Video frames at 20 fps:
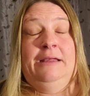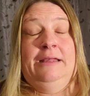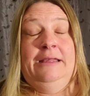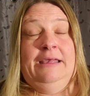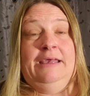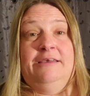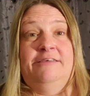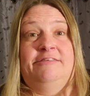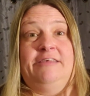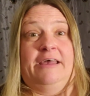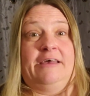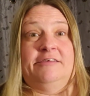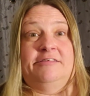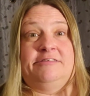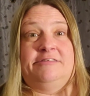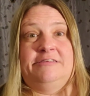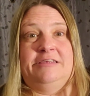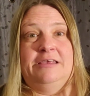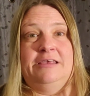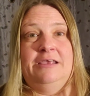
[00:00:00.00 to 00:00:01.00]

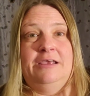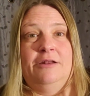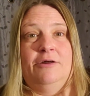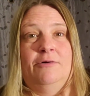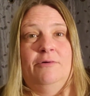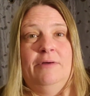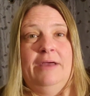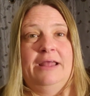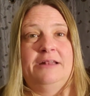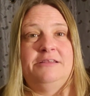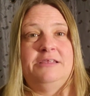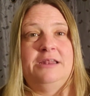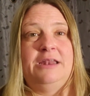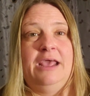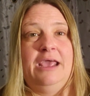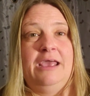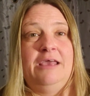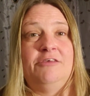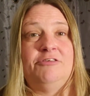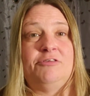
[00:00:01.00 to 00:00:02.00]
exist, and
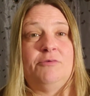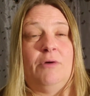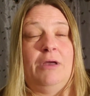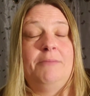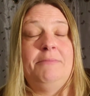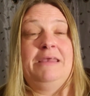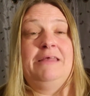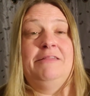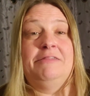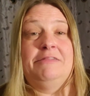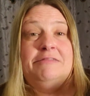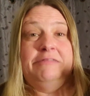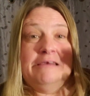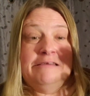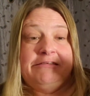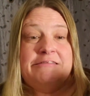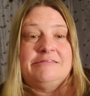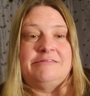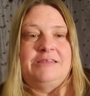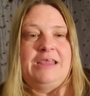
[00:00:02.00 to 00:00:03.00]
today, so I'm in
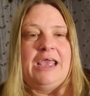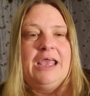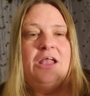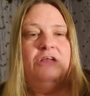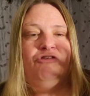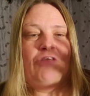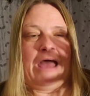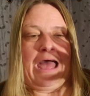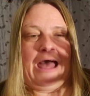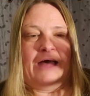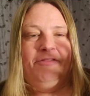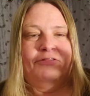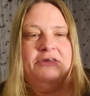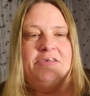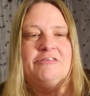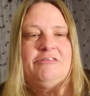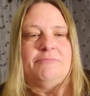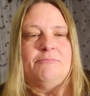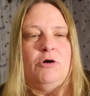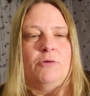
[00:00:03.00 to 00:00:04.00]
this stage at
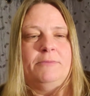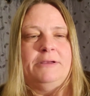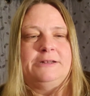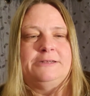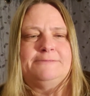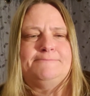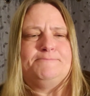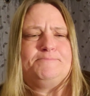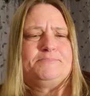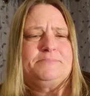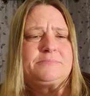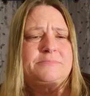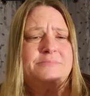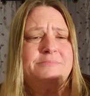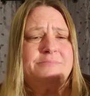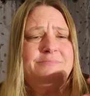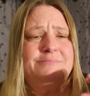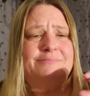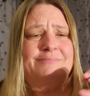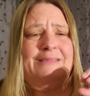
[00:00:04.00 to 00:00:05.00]
this moment,
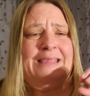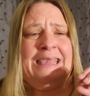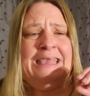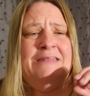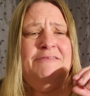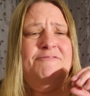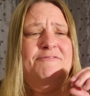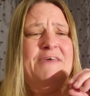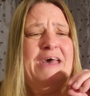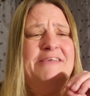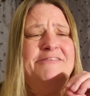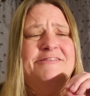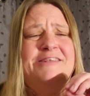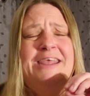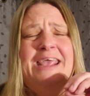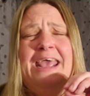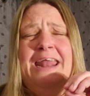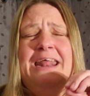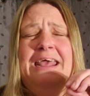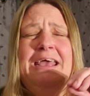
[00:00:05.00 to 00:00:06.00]

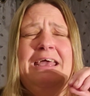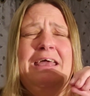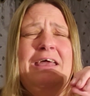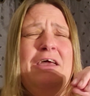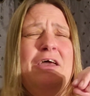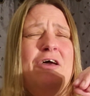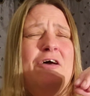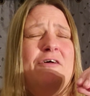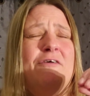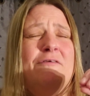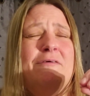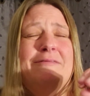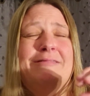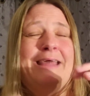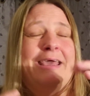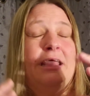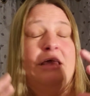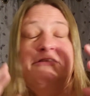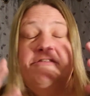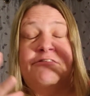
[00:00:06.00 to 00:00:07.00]
investigating
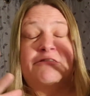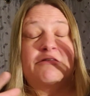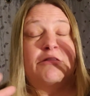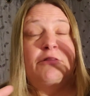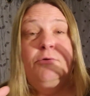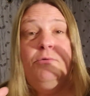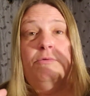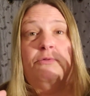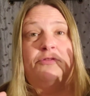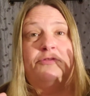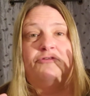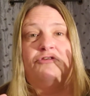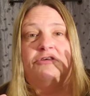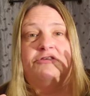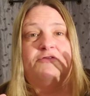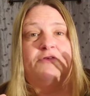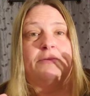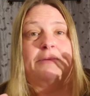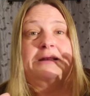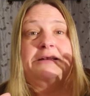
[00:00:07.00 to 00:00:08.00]
like a sleuth,
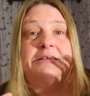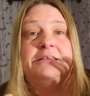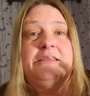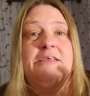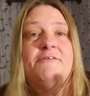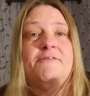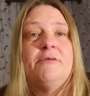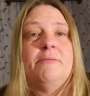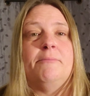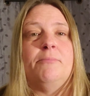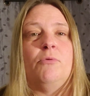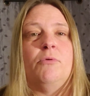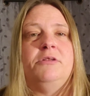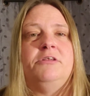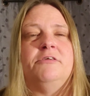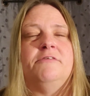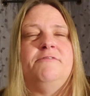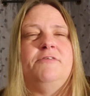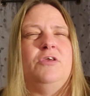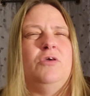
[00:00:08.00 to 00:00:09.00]
just from a different
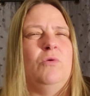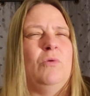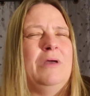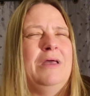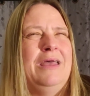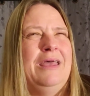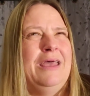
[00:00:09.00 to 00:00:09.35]
point of view.